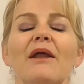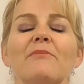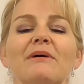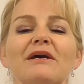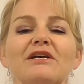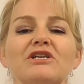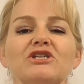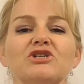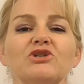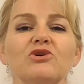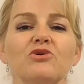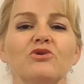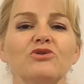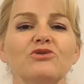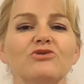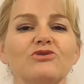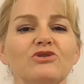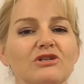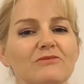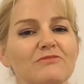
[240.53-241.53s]
and make sure
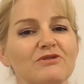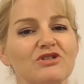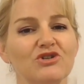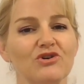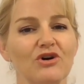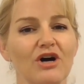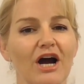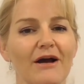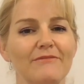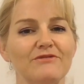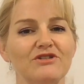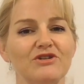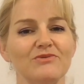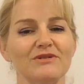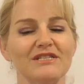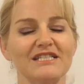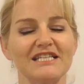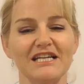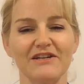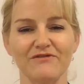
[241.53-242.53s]
you subscribe to
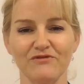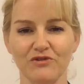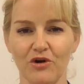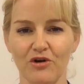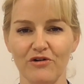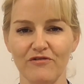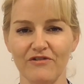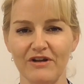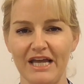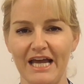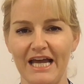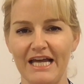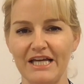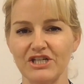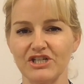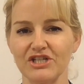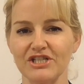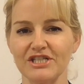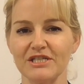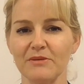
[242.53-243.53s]
receive
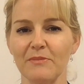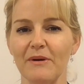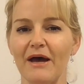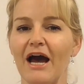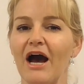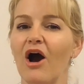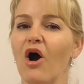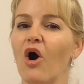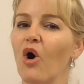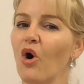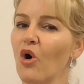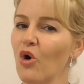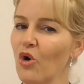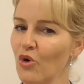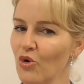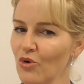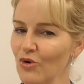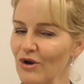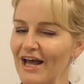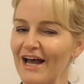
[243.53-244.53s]
notifications about
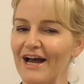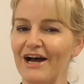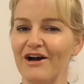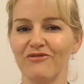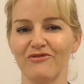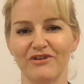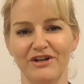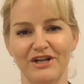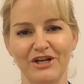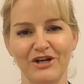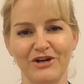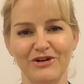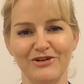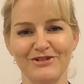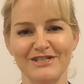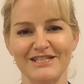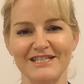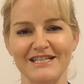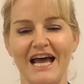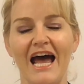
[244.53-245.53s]
all our
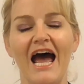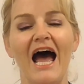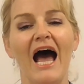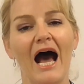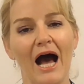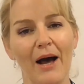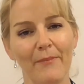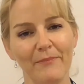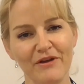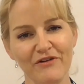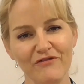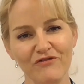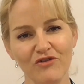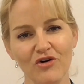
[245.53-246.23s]
videos. Happy